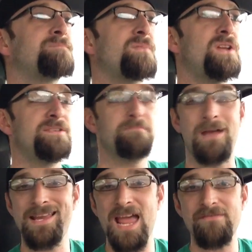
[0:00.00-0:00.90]
because
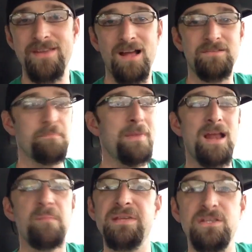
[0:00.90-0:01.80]
my caveats may
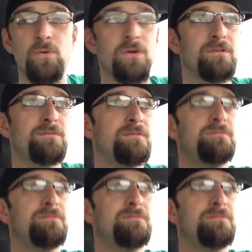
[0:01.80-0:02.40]
not be your